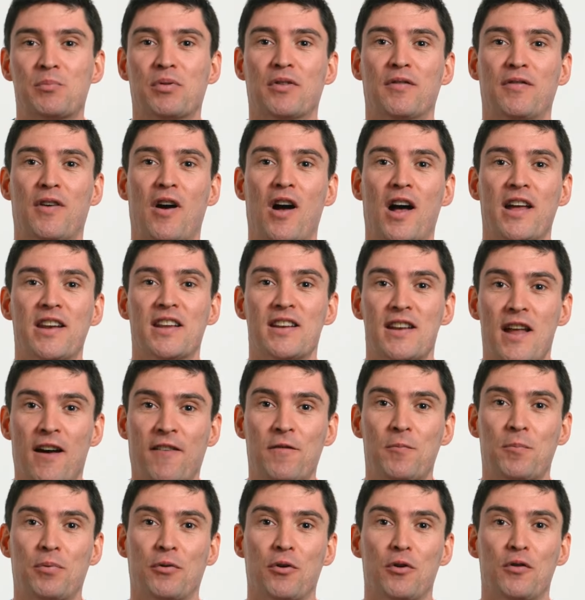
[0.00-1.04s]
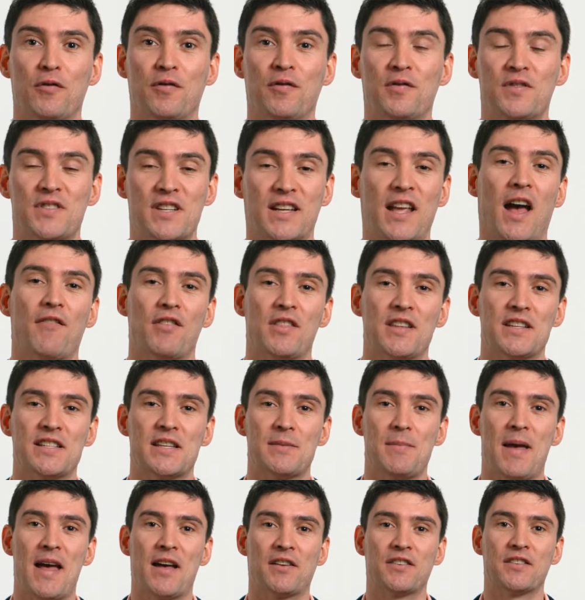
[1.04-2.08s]
provide enough proof to cover this
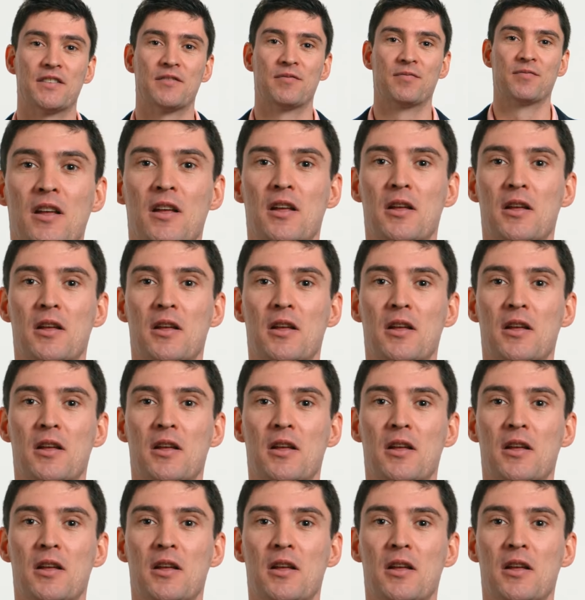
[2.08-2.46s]
amount.